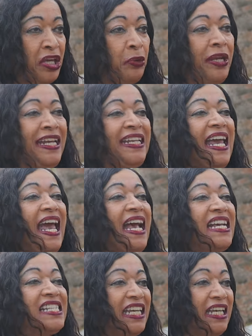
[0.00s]
Queen
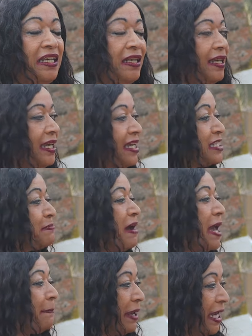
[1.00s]
Essie is
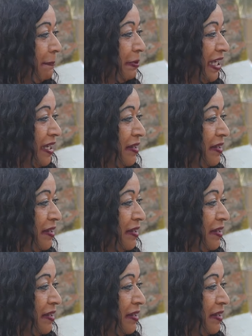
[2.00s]
my baby.